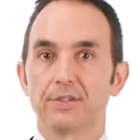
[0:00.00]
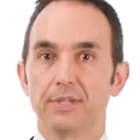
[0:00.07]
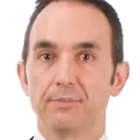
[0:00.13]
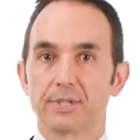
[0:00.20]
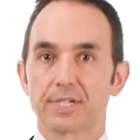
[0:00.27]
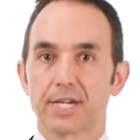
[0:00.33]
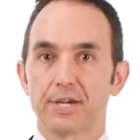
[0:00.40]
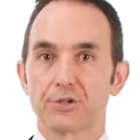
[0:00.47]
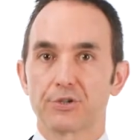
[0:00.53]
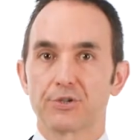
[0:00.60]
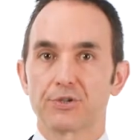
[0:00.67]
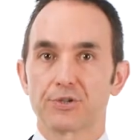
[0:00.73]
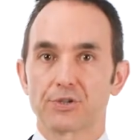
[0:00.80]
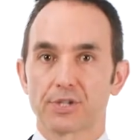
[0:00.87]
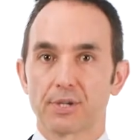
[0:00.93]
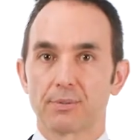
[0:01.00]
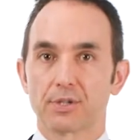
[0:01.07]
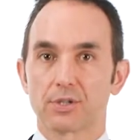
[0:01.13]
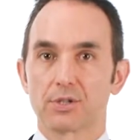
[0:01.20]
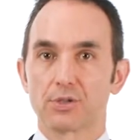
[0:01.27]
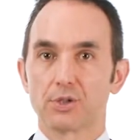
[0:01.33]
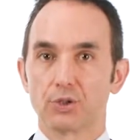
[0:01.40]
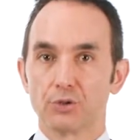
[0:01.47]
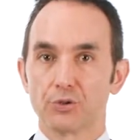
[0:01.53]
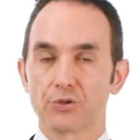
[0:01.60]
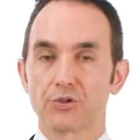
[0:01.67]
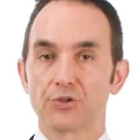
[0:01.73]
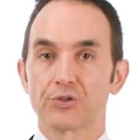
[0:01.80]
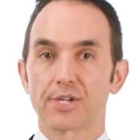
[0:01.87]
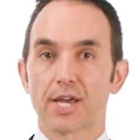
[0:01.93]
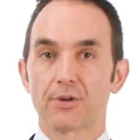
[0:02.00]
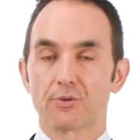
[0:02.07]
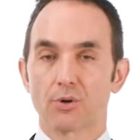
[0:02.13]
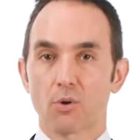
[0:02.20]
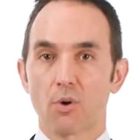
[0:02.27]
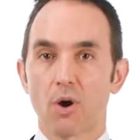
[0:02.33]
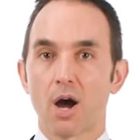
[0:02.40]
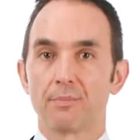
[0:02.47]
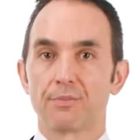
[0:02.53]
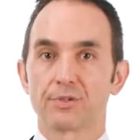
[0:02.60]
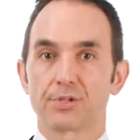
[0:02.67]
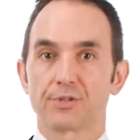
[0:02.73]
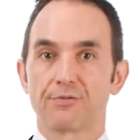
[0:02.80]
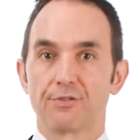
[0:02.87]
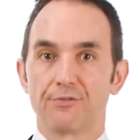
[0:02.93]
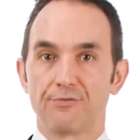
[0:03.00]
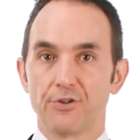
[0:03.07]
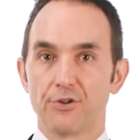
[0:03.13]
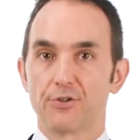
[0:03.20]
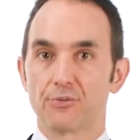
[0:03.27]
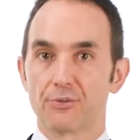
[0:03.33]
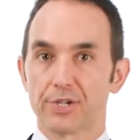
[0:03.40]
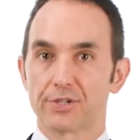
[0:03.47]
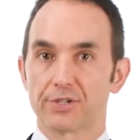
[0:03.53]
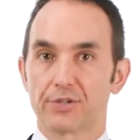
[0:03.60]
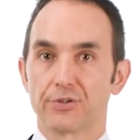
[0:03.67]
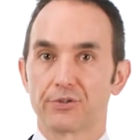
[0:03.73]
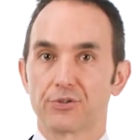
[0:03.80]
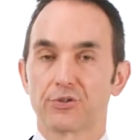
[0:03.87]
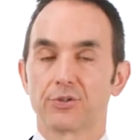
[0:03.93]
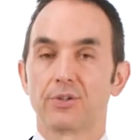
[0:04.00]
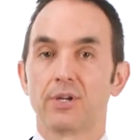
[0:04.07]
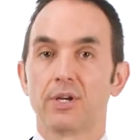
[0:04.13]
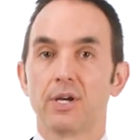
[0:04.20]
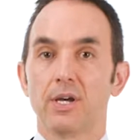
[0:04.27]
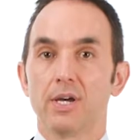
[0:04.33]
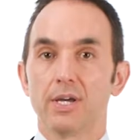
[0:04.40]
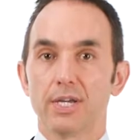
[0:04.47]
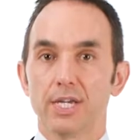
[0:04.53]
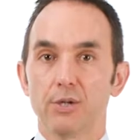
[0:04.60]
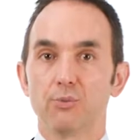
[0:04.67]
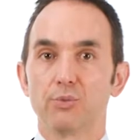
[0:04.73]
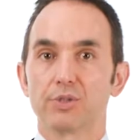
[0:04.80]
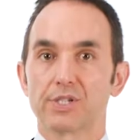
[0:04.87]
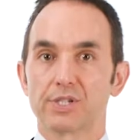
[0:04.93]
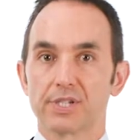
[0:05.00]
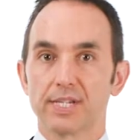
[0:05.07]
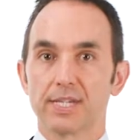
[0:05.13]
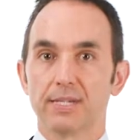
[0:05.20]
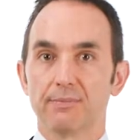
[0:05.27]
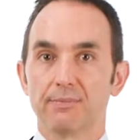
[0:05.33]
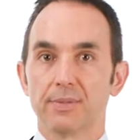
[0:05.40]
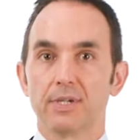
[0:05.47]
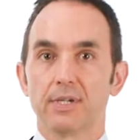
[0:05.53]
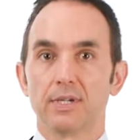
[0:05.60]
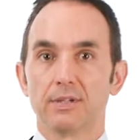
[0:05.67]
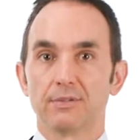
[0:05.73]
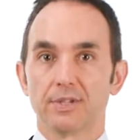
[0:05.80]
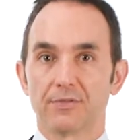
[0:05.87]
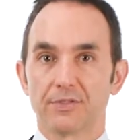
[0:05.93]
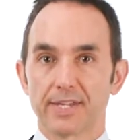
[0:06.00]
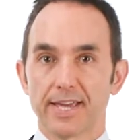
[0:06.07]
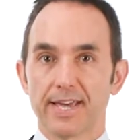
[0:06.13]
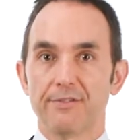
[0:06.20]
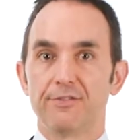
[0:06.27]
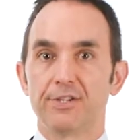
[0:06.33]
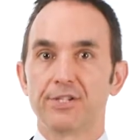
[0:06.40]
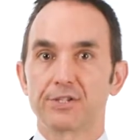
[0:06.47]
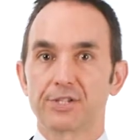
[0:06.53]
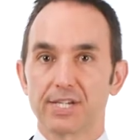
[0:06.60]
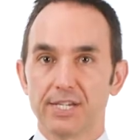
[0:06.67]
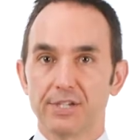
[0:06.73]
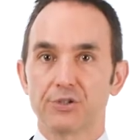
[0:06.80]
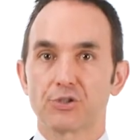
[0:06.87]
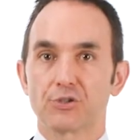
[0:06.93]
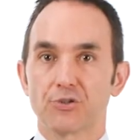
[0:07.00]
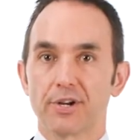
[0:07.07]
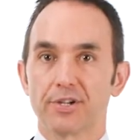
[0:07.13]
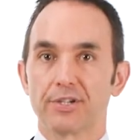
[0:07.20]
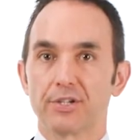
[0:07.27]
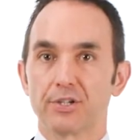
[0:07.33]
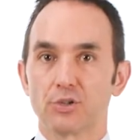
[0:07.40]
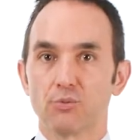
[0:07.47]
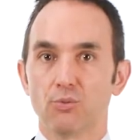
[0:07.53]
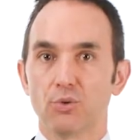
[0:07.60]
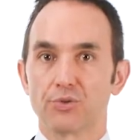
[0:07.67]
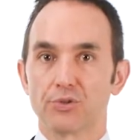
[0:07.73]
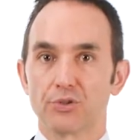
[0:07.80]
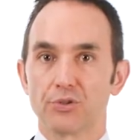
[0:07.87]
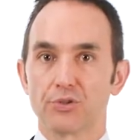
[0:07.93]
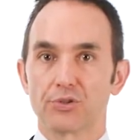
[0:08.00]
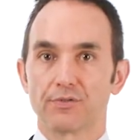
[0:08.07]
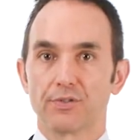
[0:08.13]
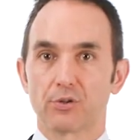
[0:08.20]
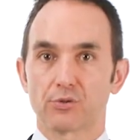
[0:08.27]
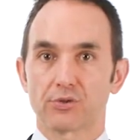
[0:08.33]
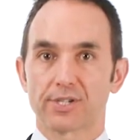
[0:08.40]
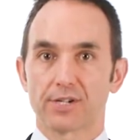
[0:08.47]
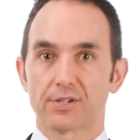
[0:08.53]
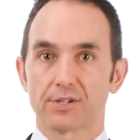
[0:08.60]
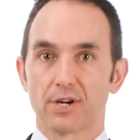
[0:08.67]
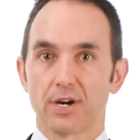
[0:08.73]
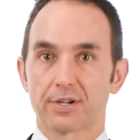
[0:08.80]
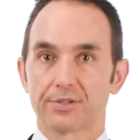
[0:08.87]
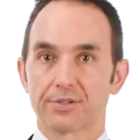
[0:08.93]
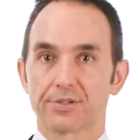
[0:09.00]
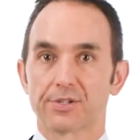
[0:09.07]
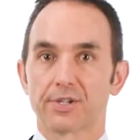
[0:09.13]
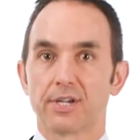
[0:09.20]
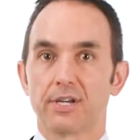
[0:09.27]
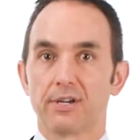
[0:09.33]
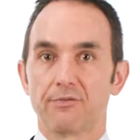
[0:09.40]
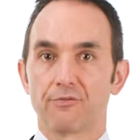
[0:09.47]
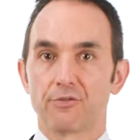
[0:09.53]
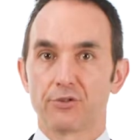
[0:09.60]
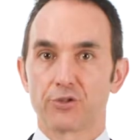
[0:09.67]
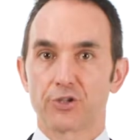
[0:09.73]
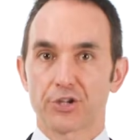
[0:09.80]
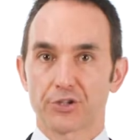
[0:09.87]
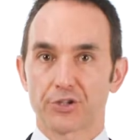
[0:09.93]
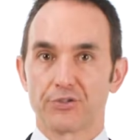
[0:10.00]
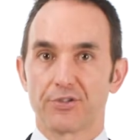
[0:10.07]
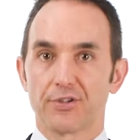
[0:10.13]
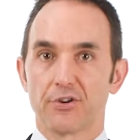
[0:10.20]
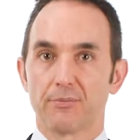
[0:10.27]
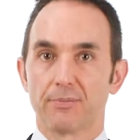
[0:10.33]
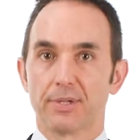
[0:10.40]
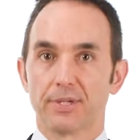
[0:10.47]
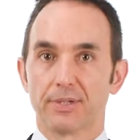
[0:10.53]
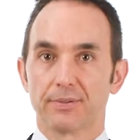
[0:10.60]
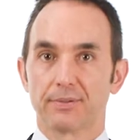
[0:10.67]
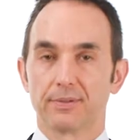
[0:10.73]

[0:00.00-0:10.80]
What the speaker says: the limitations of some of the conclusions and requirements for further research, it would seem that the evidence is trending towards the use of ultrasound guidance for injection therapy.